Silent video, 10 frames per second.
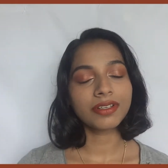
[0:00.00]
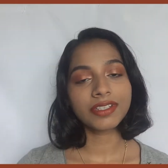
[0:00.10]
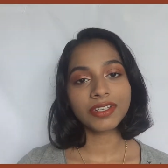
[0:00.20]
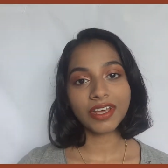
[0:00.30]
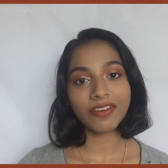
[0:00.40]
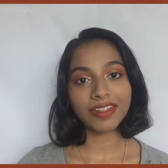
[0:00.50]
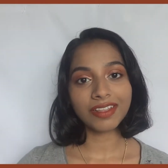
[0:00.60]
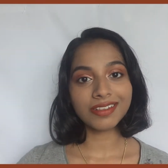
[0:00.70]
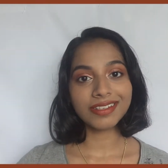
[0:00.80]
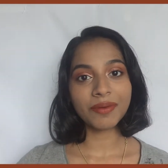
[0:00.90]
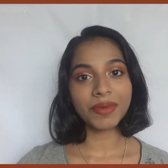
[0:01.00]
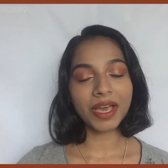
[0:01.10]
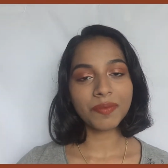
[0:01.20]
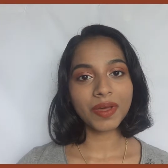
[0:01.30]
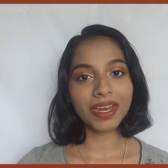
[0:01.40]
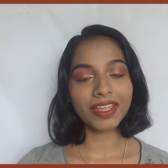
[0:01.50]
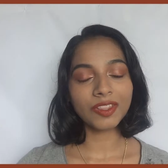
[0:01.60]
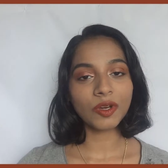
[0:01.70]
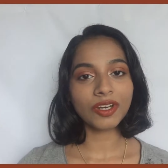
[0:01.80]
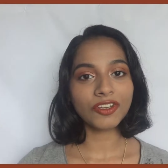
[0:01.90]
So Navratri is coming up and I
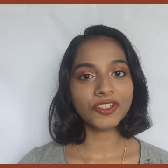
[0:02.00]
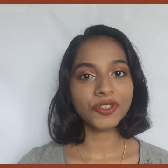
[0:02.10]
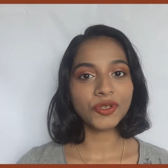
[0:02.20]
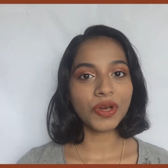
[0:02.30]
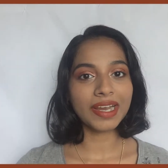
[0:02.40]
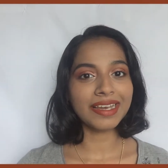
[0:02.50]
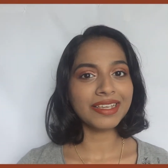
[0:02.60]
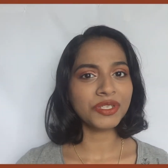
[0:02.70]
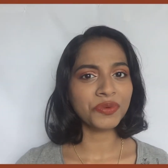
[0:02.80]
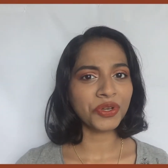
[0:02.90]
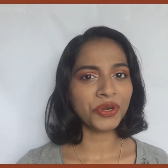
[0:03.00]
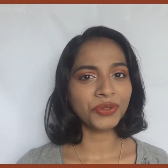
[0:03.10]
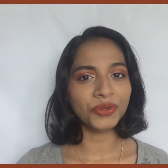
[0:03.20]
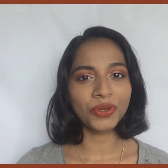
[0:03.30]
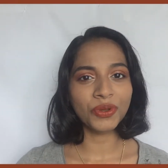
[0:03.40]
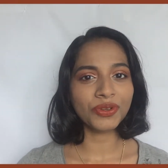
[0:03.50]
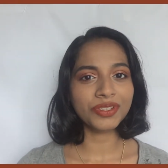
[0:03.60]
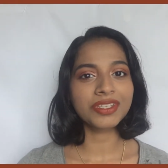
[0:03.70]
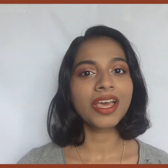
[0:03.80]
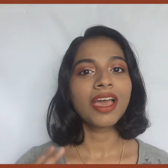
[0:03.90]
thought I should do at least one or two looks